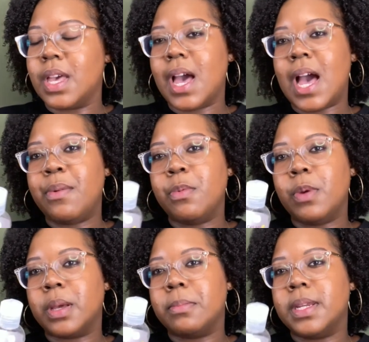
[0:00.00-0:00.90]
I would
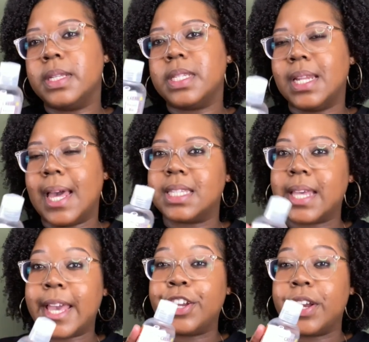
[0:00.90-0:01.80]
recommend it to like
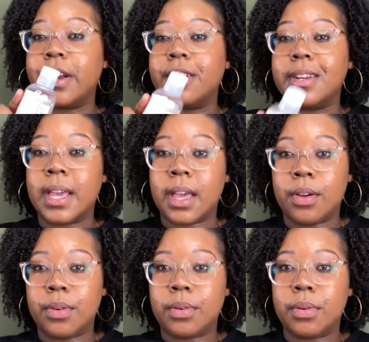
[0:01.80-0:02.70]
take your hair
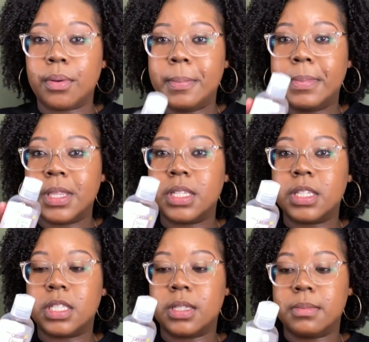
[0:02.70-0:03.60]
down, but
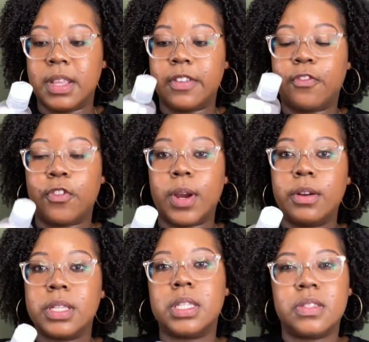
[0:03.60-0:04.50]
that
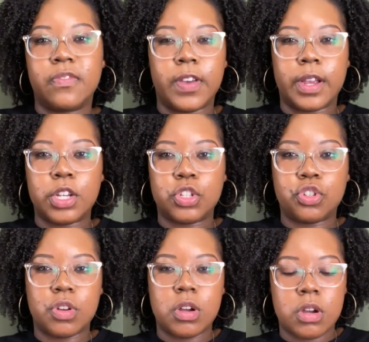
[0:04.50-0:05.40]
fragrance is very
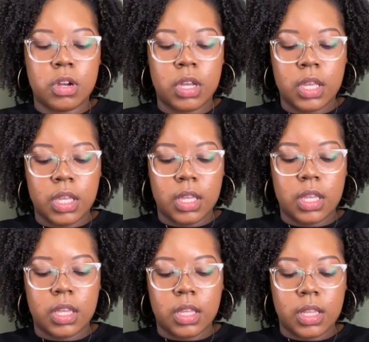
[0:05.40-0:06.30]
strong,
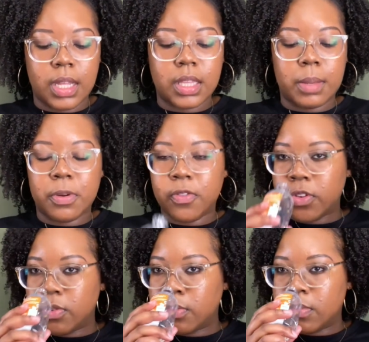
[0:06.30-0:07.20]
like that
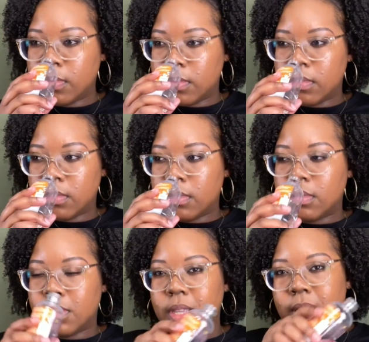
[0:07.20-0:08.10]
perfume
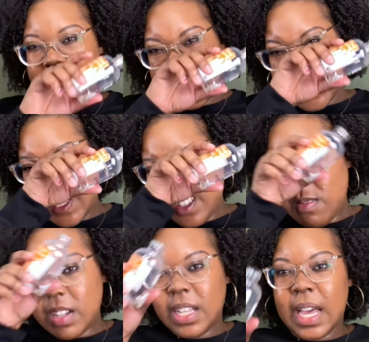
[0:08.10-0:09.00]
that's
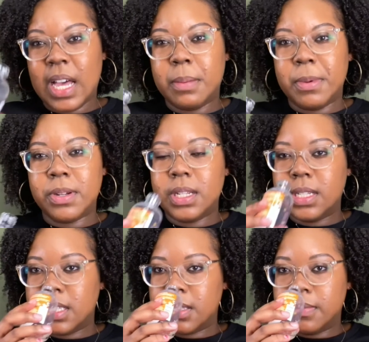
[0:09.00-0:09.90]
really high up on the
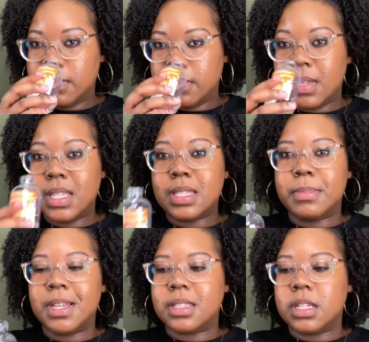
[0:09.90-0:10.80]
list. It
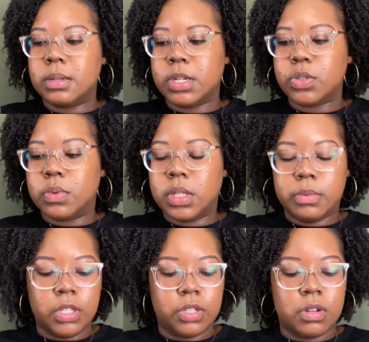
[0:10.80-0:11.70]
smells good, but it's really,
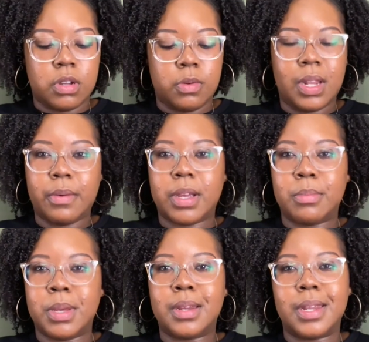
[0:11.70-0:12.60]
really strong. Would I
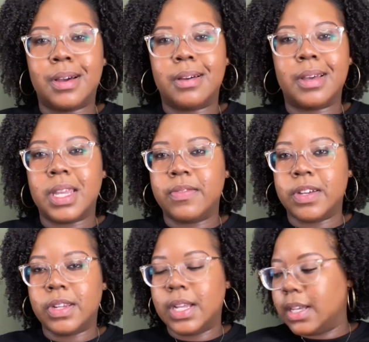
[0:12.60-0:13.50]
recommend it? No, I ain't even
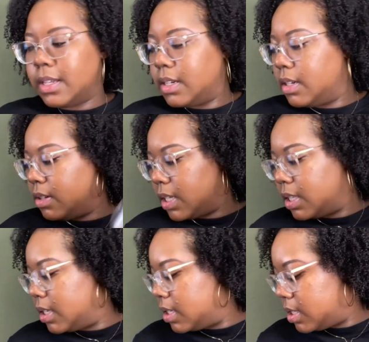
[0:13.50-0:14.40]
gonna lie. Don't get
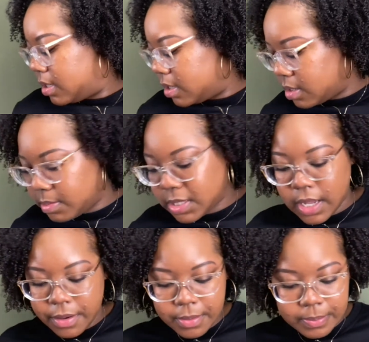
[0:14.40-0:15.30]
this. I'm sorry.